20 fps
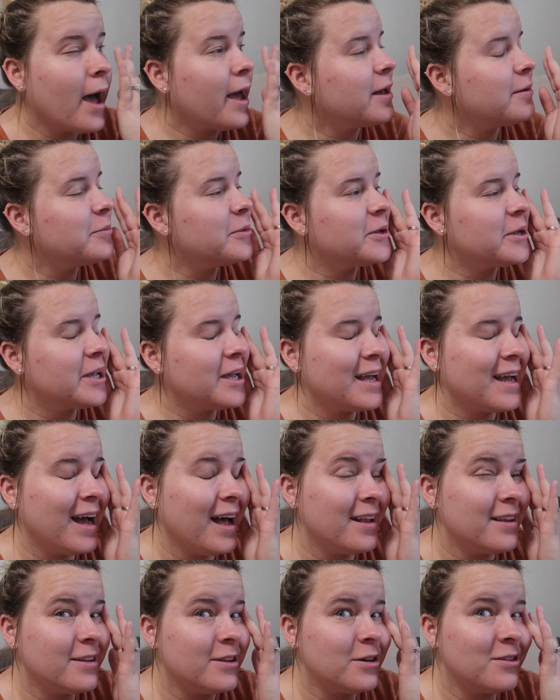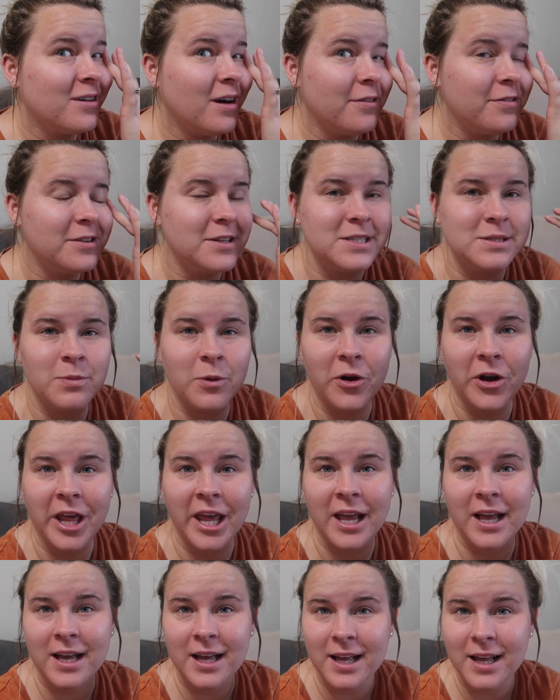I am looking a little rough this
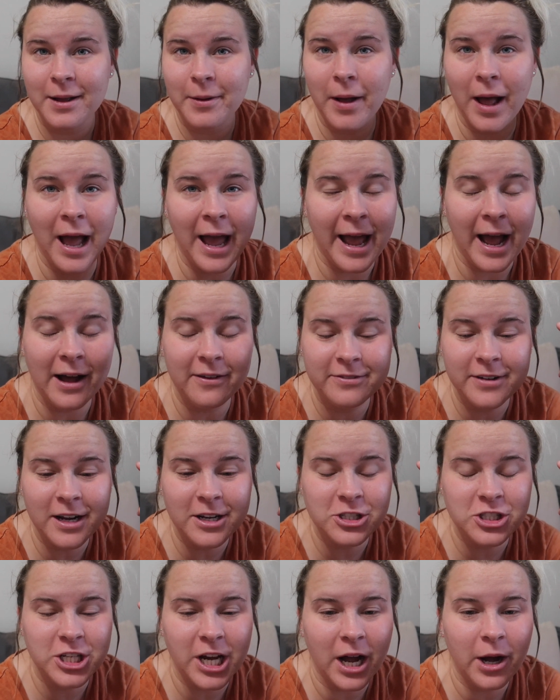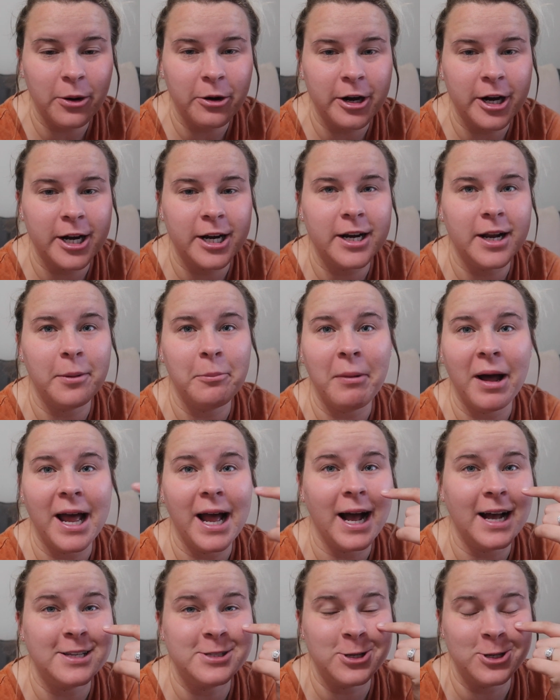morning. I have not showered,
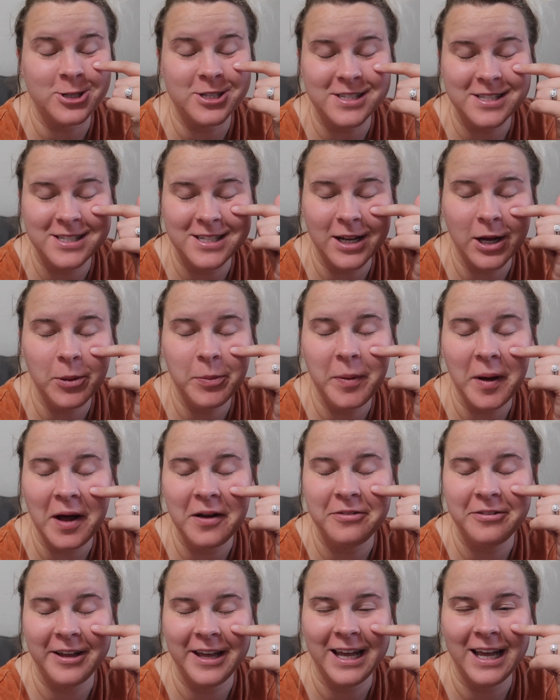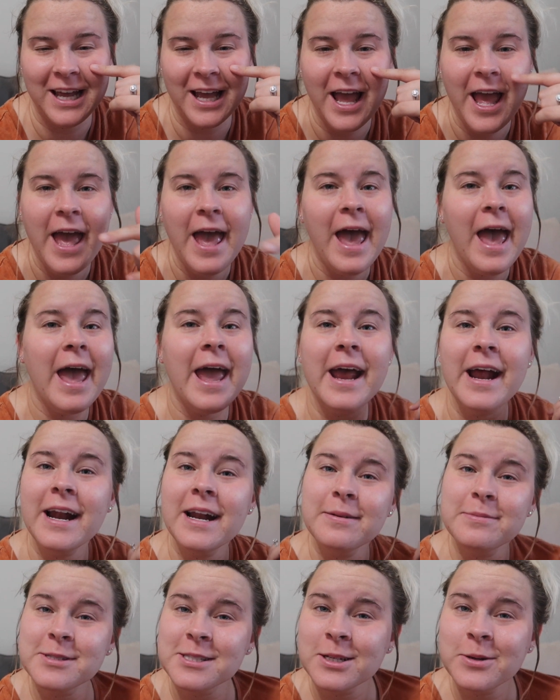my eyes are still puffy,
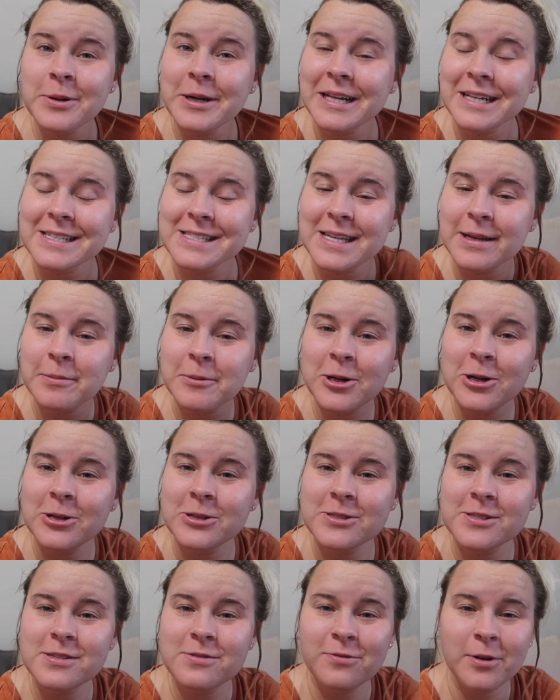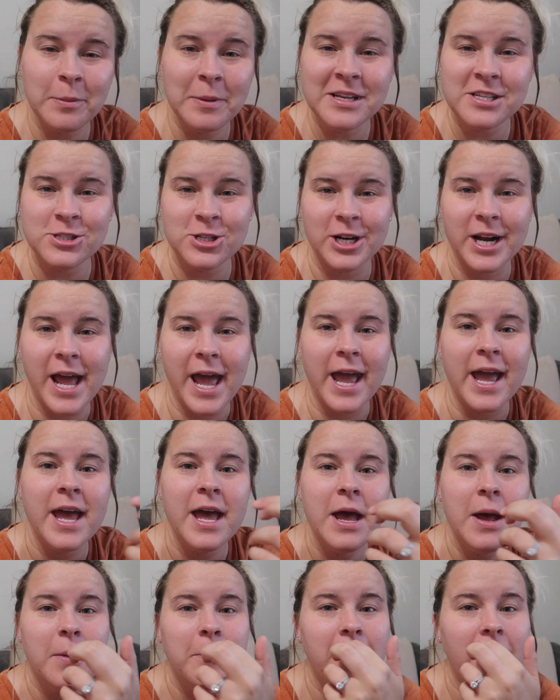and I'm still wearing the same clothes from
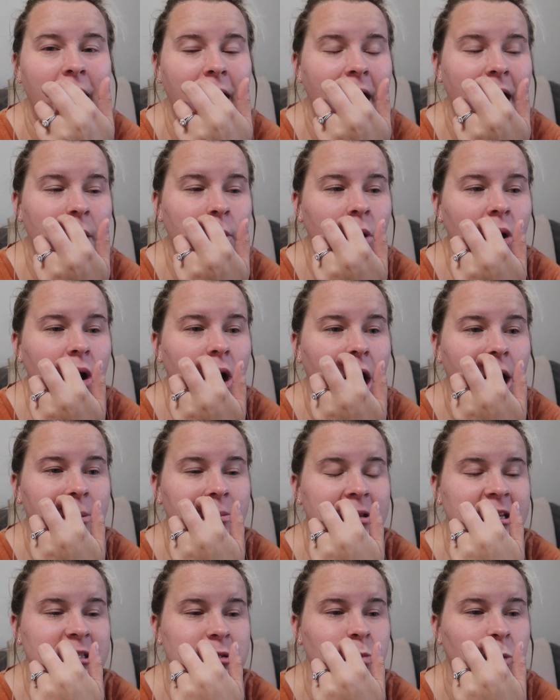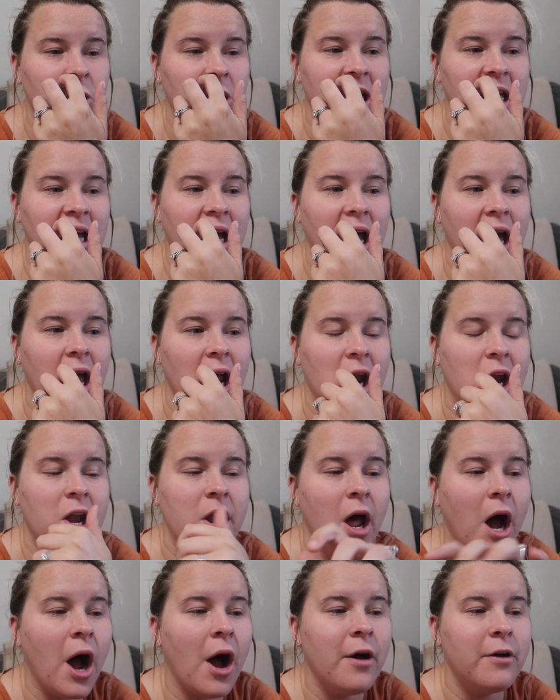yesterday. But I woke up this morning
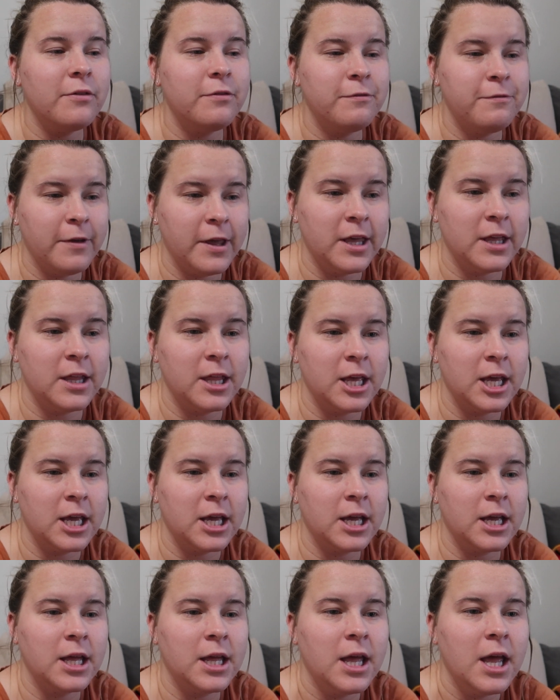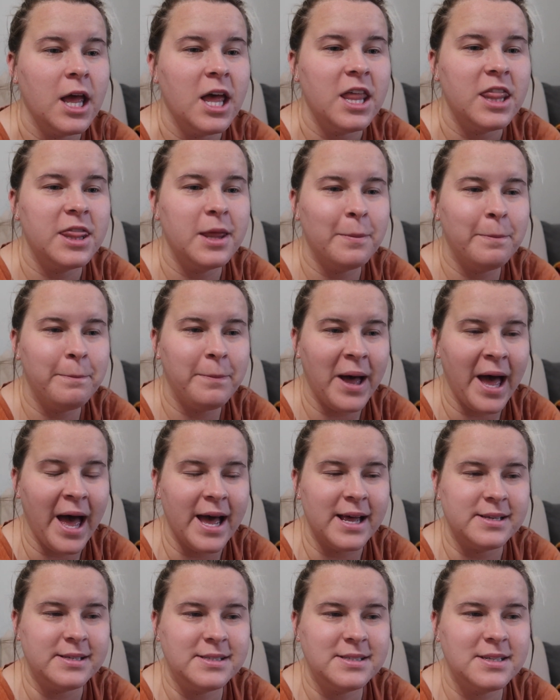not feeling the
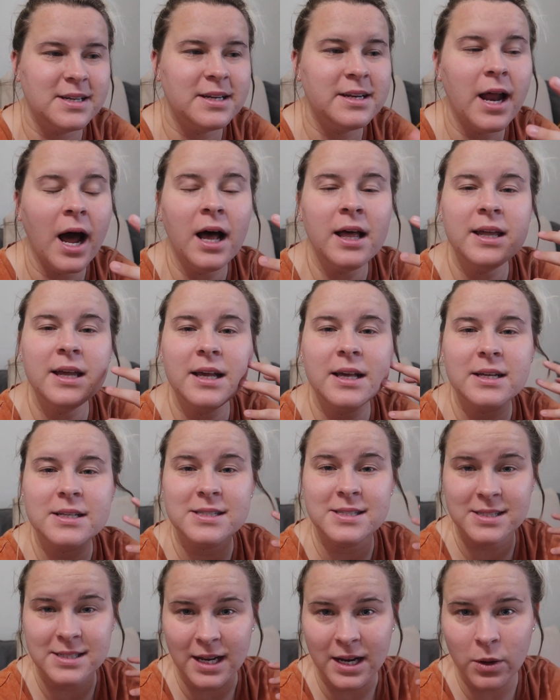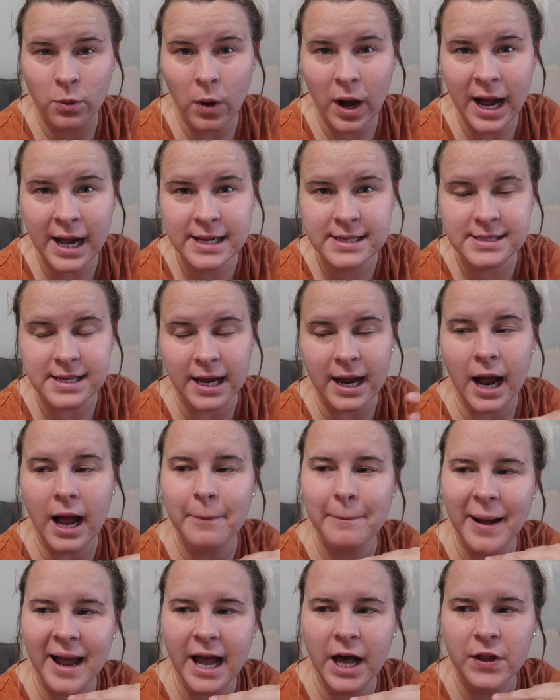best. Not like sick-wise,
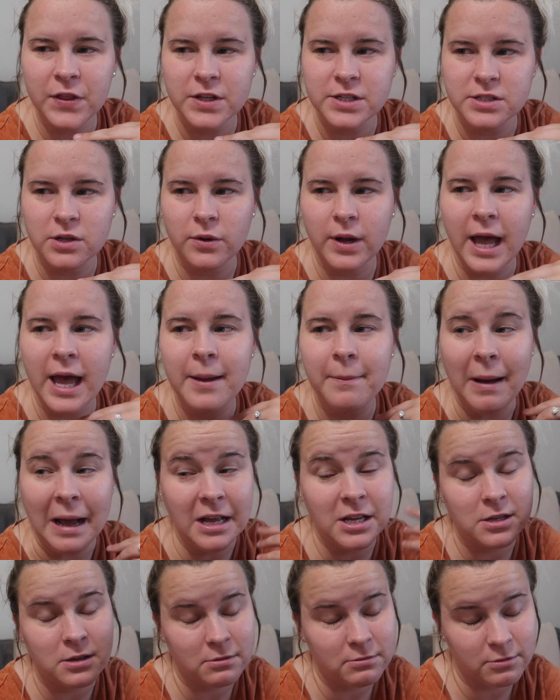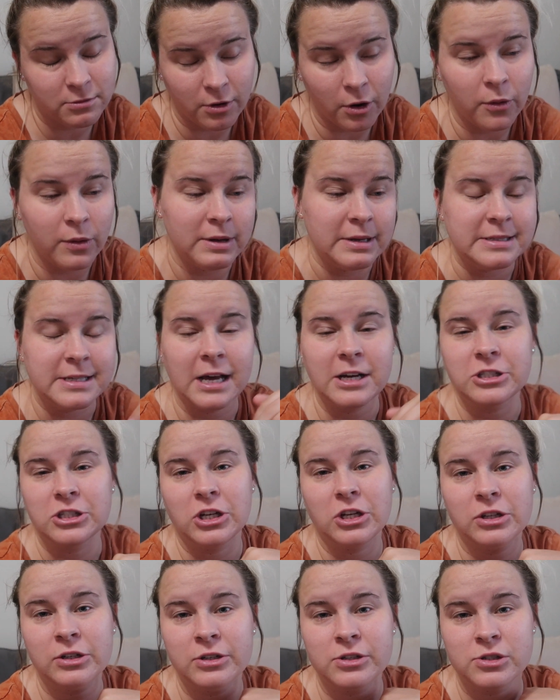like my health is okay, my throat is
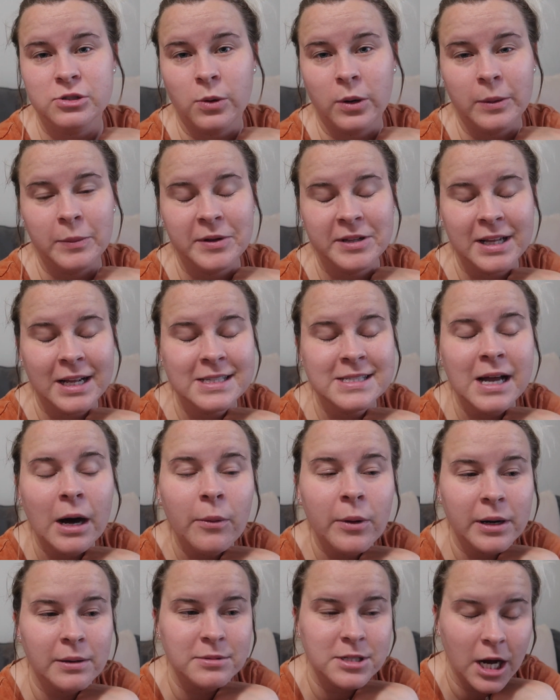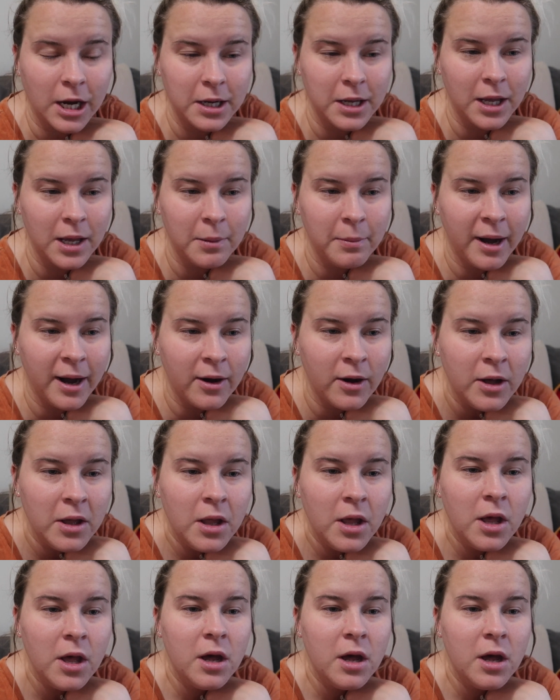actually a little sore, but that's not what I'm talking about.